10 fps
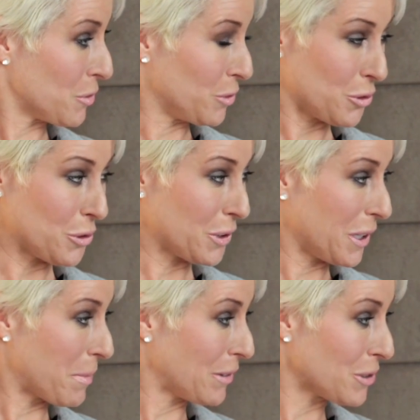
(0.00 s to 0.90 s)
was talking
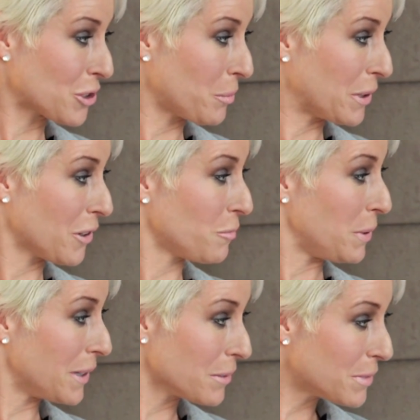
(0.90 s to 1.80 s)
about the topic of
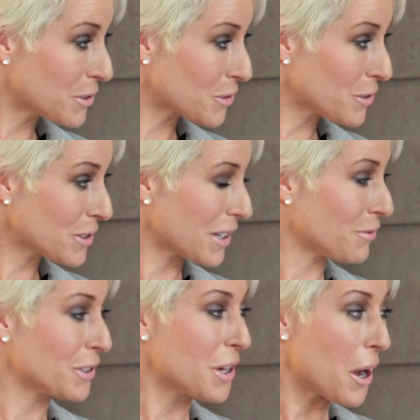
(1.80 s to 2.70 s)
being a mistress,
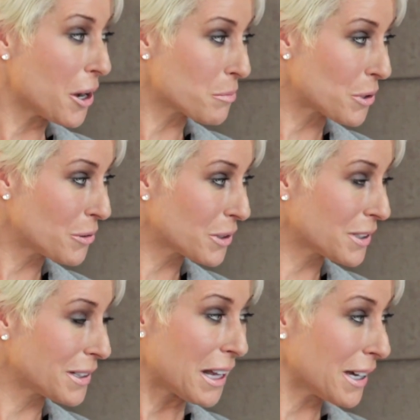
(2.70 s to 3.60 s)
having your heart broken
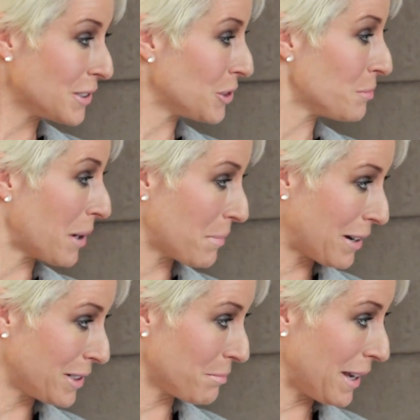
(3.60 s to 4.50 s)
and lied to by
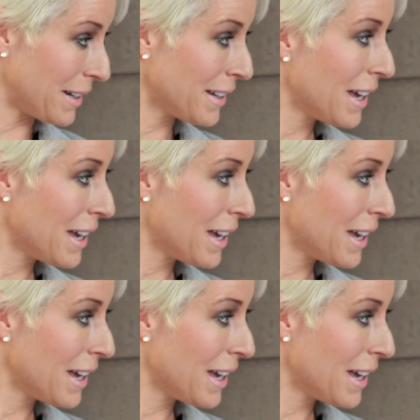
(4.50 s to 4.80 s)
married men,